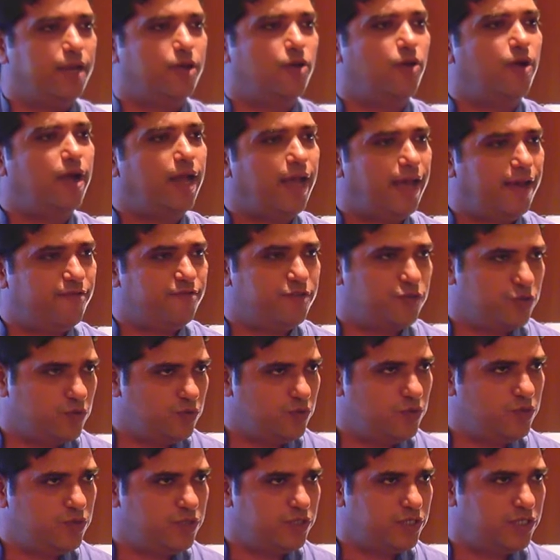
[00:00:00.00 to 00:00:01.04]
don't have
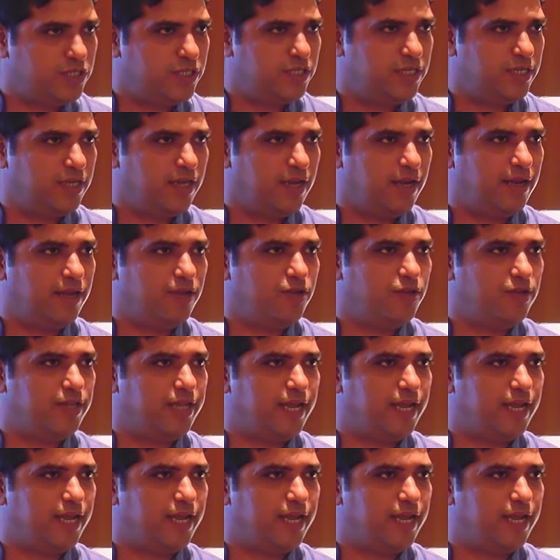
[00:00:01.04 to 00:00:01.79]
tools to,